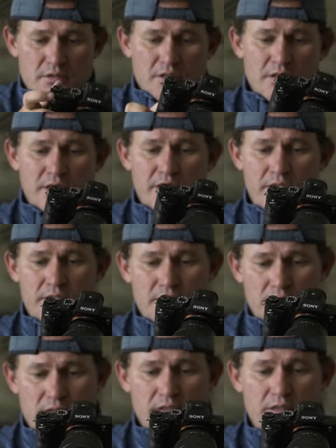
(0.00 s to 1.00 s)
All
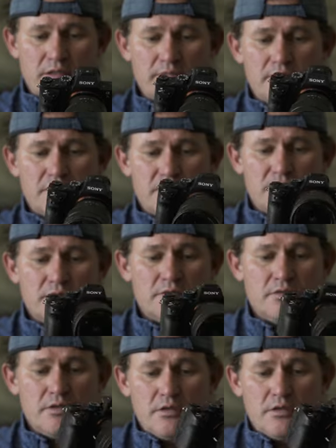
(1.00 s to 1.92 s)
right. Okay. So.